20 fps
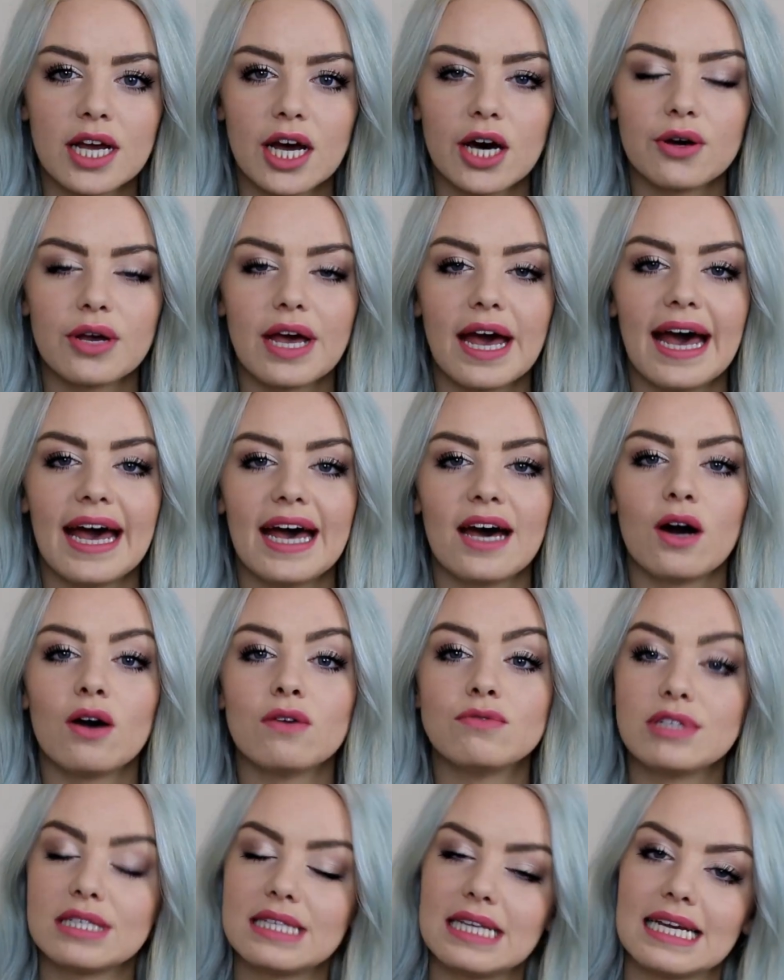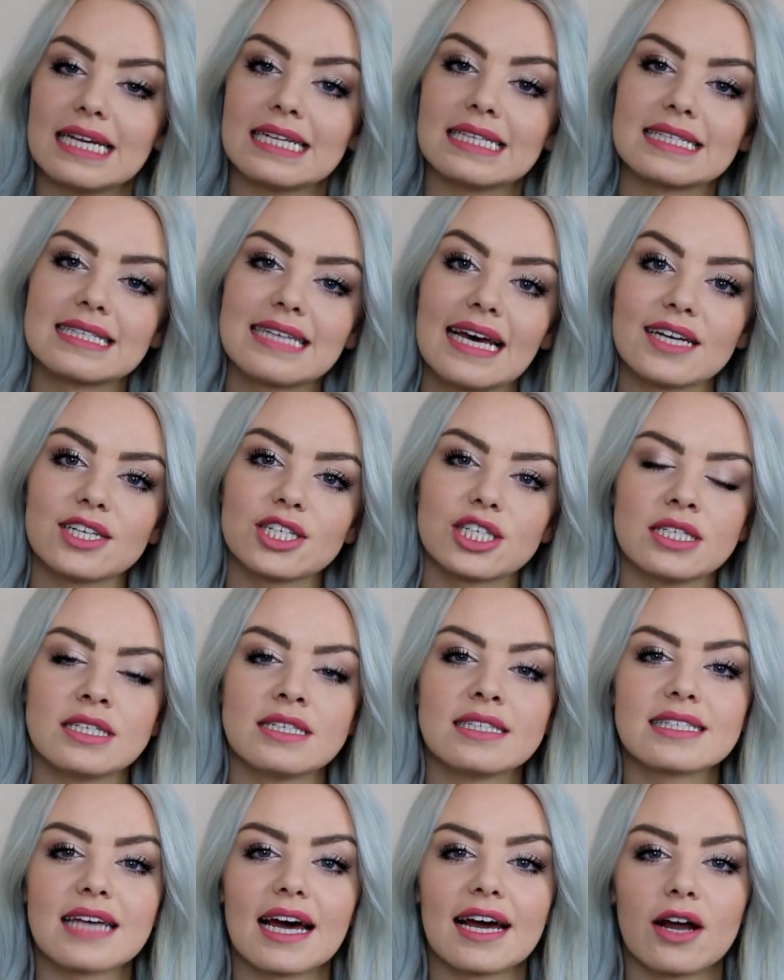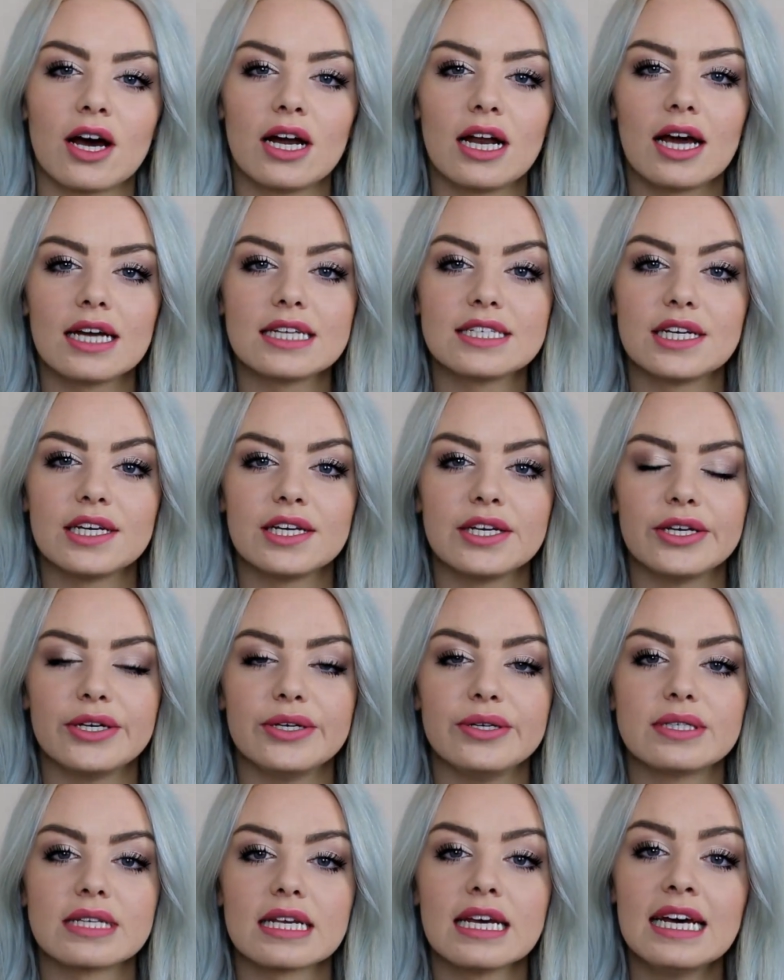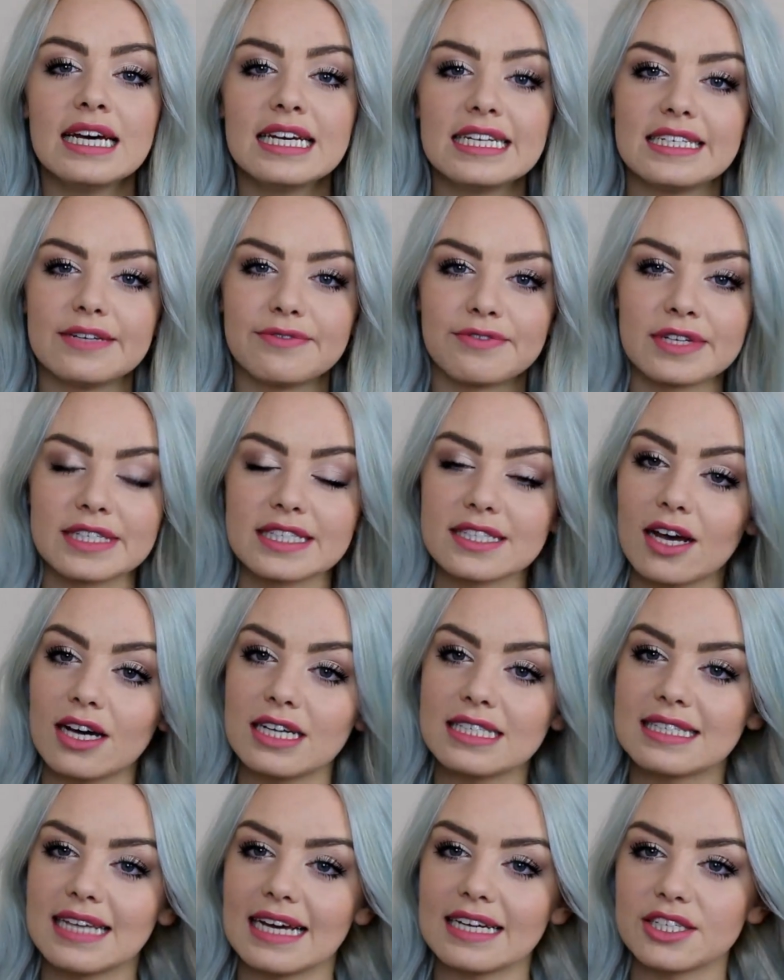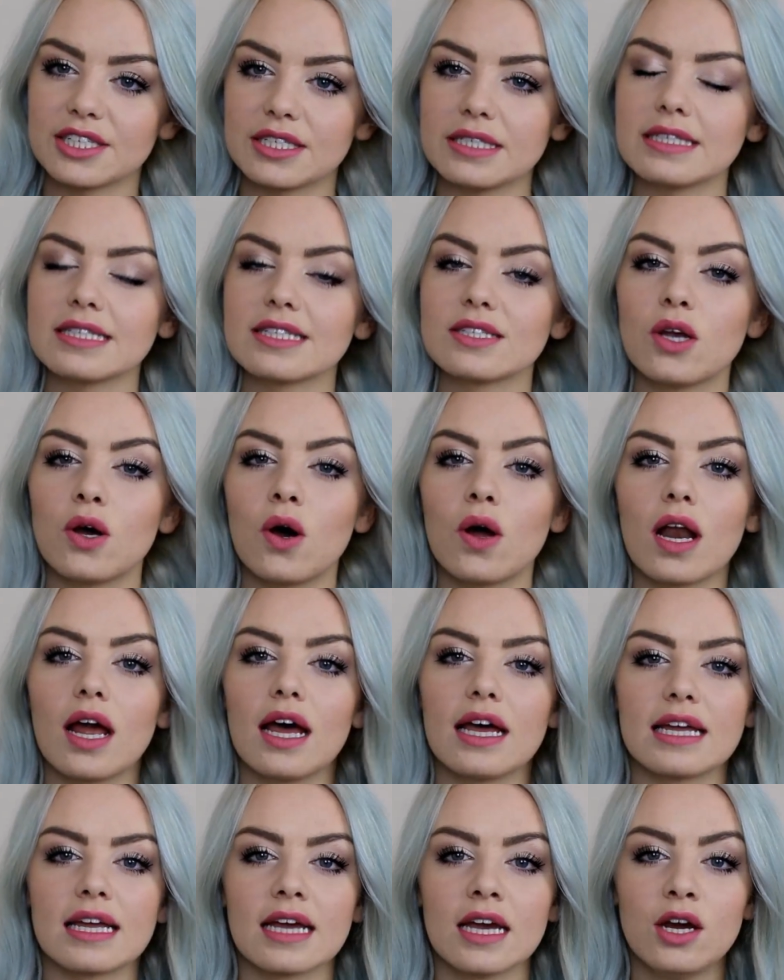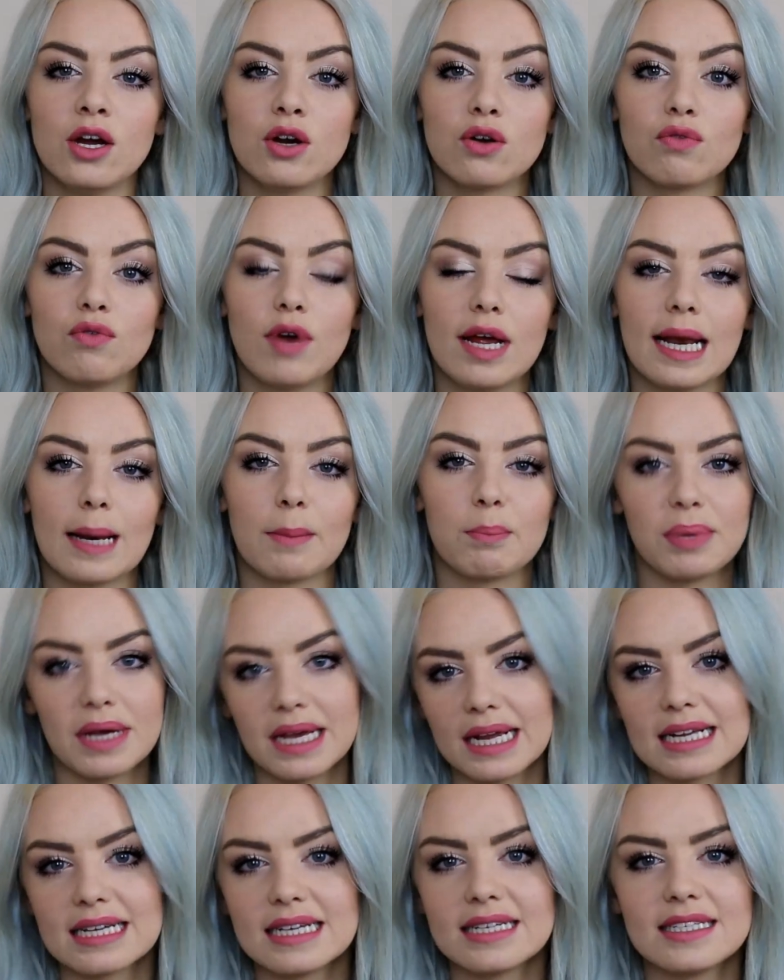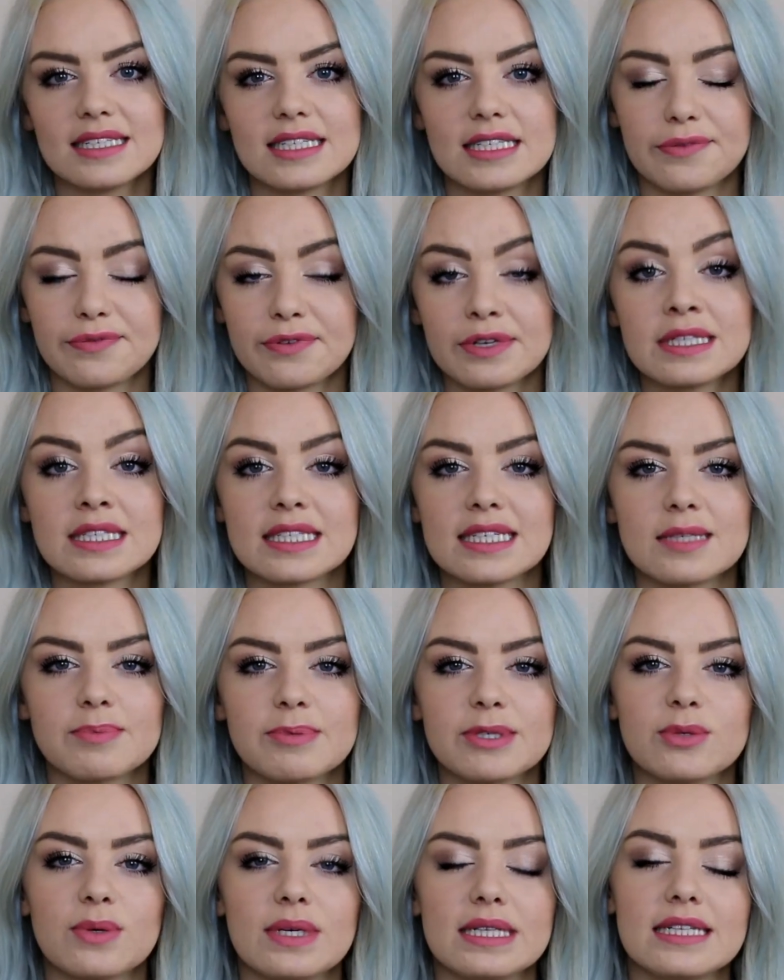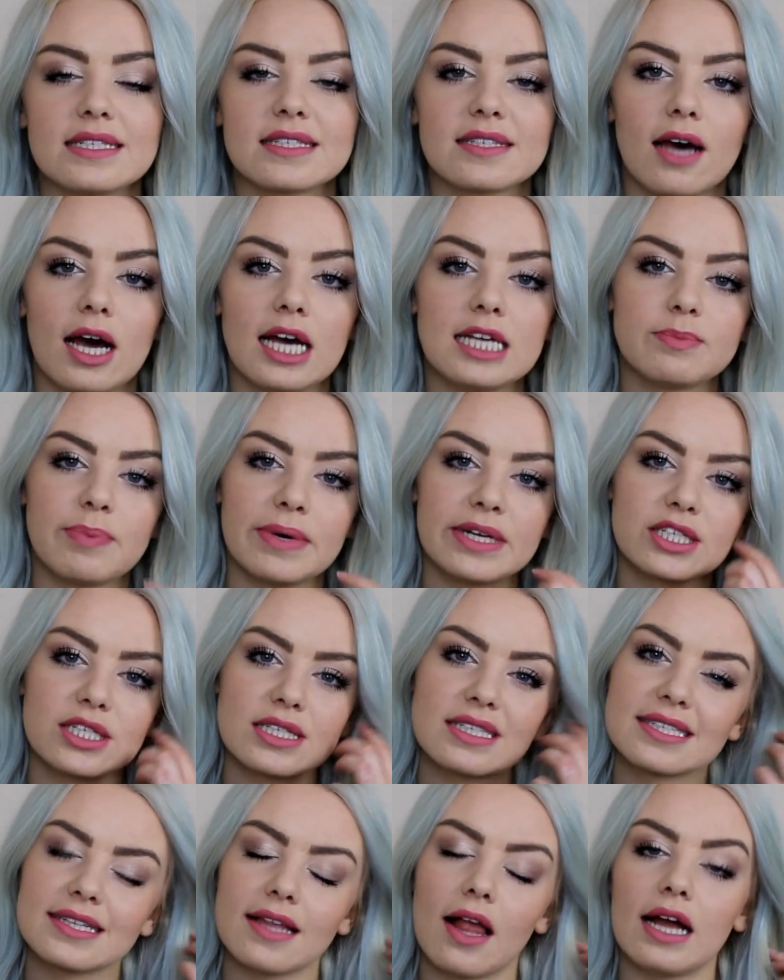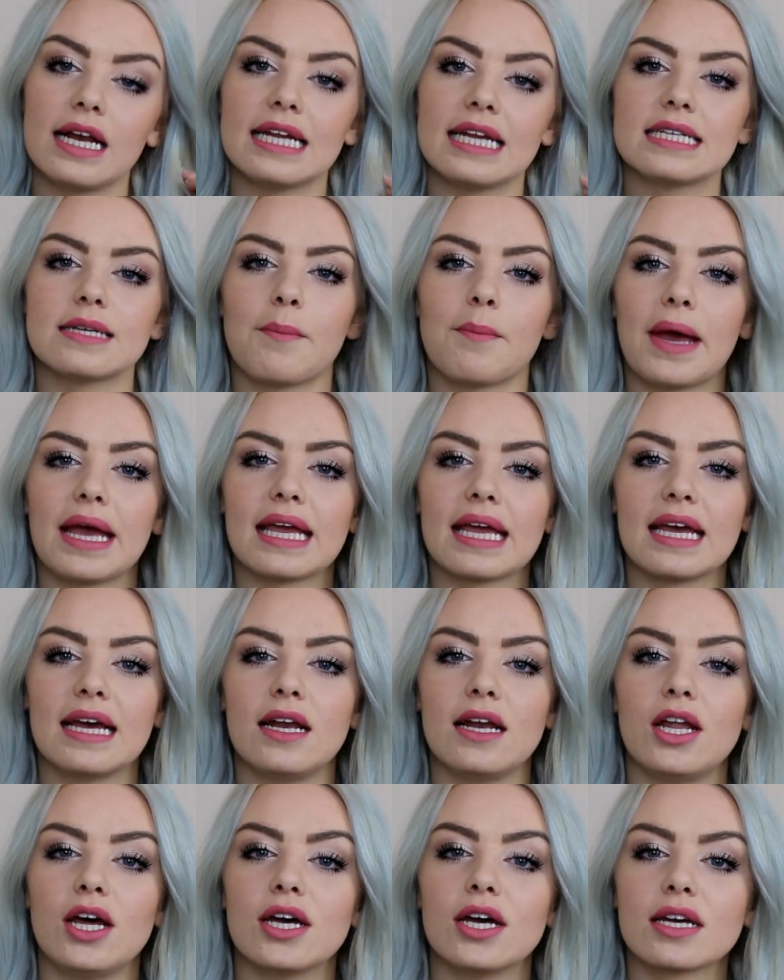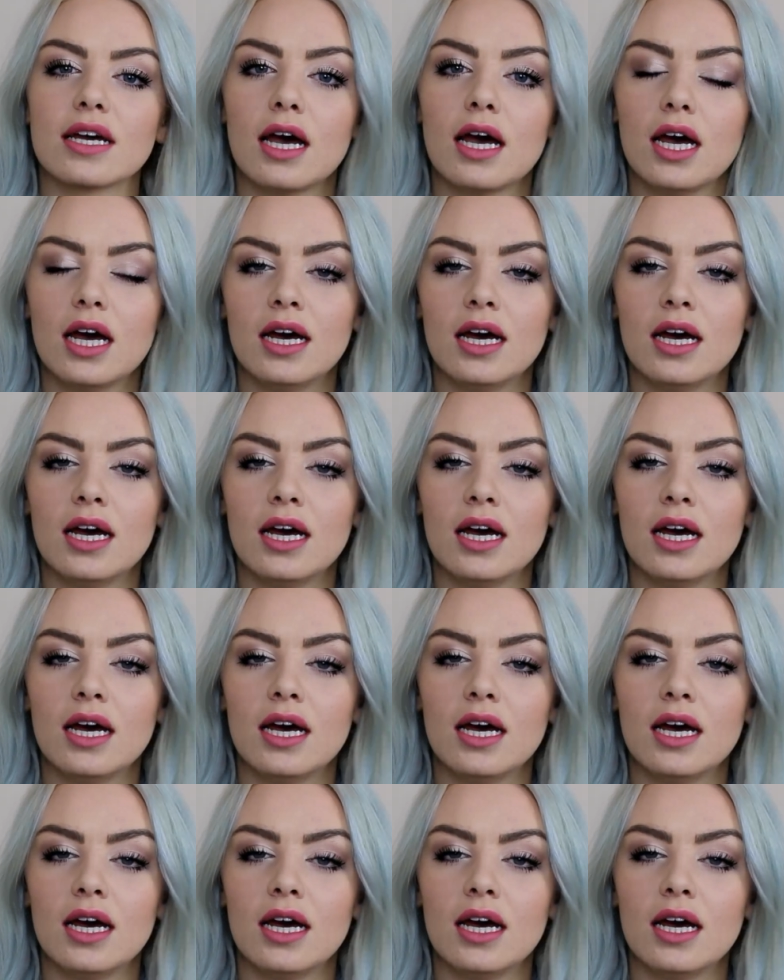to curl your hair obviously in sections, and I like to use different size sections, not like really big differences between the size, but just slightly to make it look